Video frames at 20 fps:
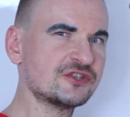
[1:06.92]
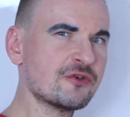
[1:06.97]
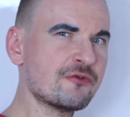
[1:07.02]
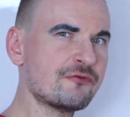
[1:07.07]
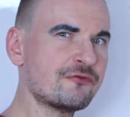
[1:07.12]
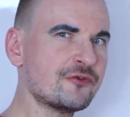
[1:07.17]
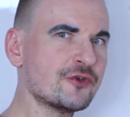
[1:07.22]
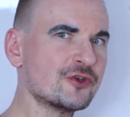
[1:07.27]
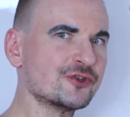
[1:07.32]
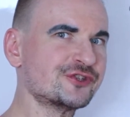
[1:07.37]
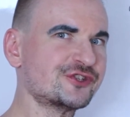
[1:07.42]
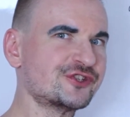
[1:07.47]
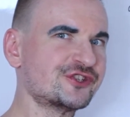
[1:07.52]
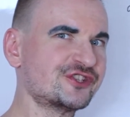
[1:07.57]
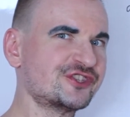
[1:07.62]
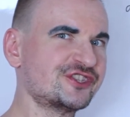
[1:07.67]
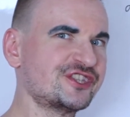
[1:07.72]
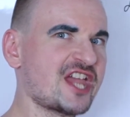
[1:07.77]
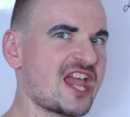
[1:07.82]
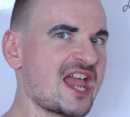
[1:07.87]
your first
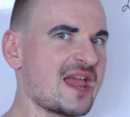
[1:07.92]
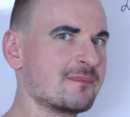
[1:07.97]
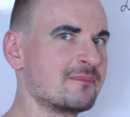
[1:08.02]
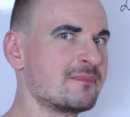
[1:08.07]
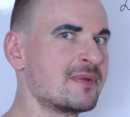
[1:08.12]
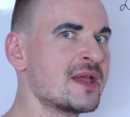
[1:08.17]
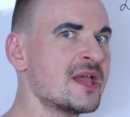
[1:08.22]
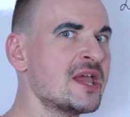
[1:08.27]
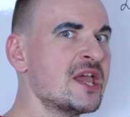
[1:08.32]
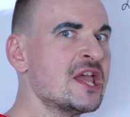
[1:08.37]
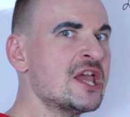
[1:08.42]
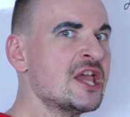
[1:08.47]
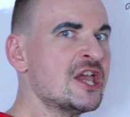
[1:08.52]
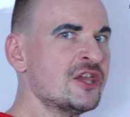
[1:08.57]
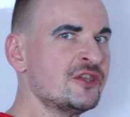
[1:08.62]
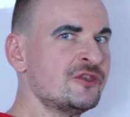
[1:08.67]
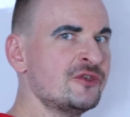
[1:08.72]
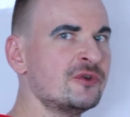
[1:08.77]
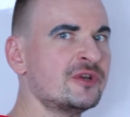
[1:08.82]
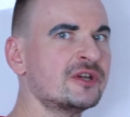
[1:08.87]
step,
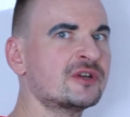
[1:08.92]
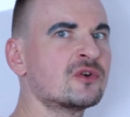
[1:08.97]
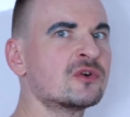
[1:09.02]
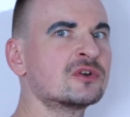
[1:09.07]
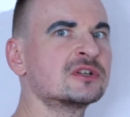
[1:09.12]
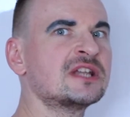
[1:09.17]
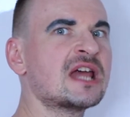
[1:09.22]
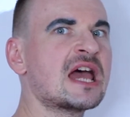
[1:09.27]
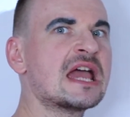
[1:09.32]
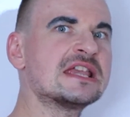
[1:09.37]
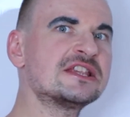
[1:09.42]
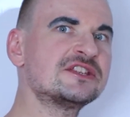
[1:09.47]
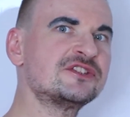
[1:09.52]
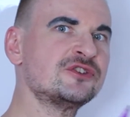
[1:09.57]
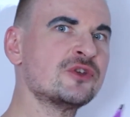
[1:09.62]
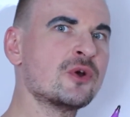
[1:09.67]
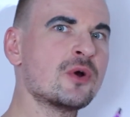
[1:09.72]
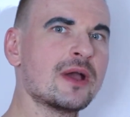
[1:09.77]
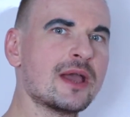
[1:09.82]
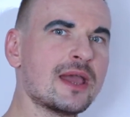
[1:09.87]
you
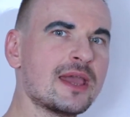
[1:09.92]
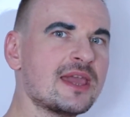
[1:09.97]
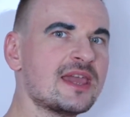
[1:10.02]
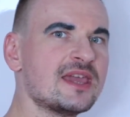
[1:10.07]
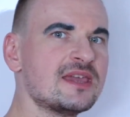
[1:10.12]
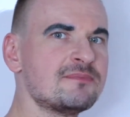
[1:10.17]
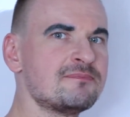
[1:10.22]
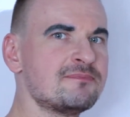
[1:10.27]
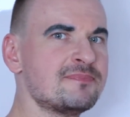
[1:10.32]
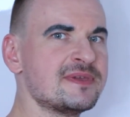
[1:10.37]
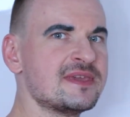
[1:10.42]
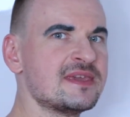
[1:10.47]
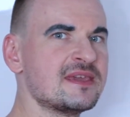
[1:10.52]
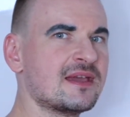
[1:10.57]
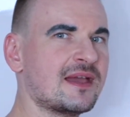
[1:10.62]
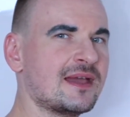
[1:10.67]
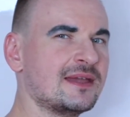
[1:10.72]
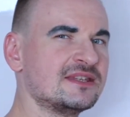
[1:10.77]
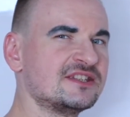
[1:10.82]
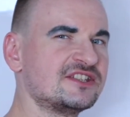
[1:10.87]
recognize your A,
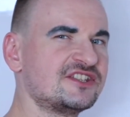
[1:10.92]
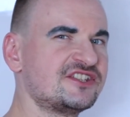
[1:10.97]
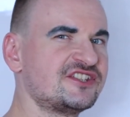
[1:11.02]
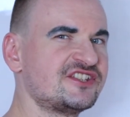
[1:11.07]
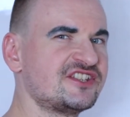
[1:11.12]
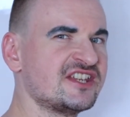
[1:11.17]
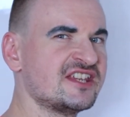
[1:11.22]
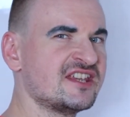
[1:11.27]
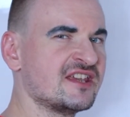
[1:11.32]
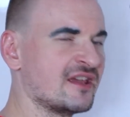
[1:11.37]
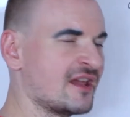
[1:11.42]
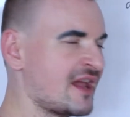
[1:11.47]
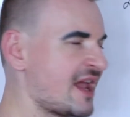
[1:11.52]
B, and C.